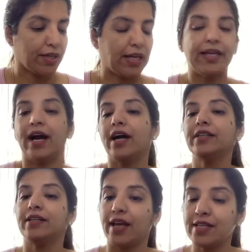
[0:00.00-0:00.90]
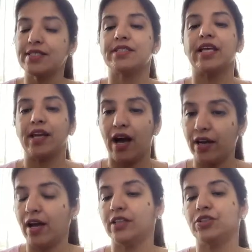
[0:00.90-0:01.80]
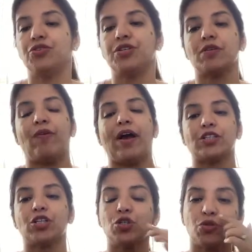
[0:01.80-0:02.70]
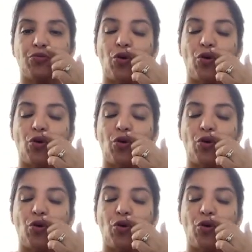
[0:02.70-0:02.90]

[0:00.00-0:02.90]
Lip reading: Kalyan, yes, there are other risk factors